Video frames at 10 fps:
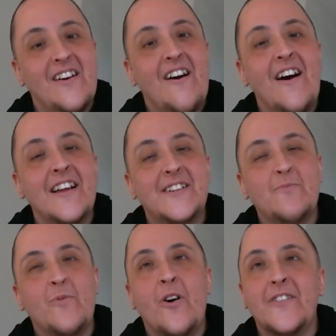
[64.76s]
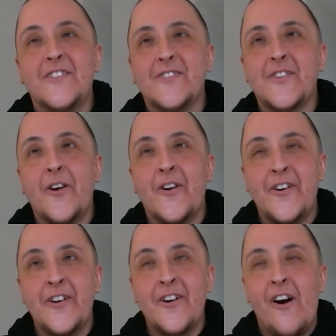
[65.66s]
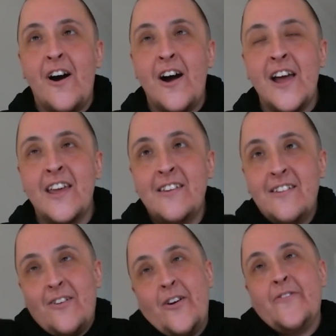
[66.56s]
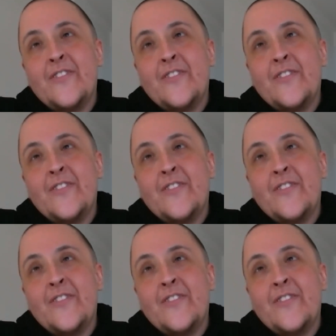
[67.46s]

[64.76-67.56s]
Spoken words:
I did what? So over